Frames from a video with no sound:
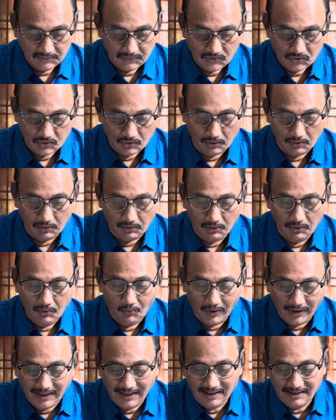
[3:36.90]
So,
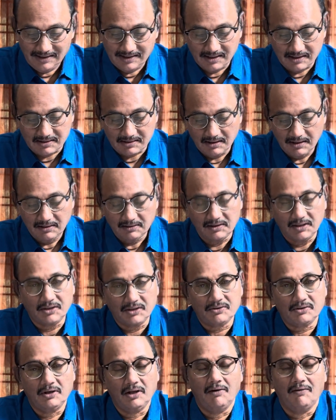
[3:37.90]
what is this? They
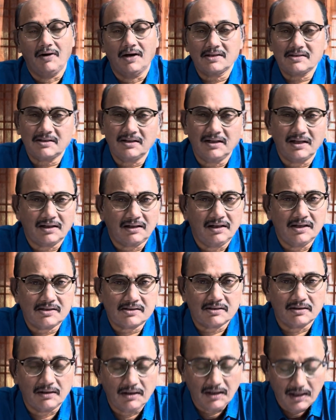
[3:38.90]
should have asked at least
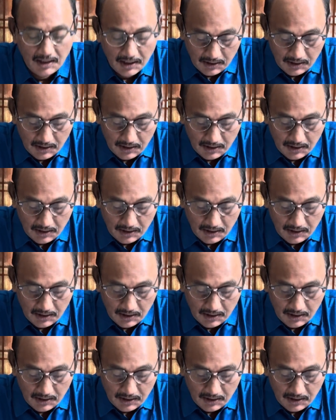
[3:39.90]
to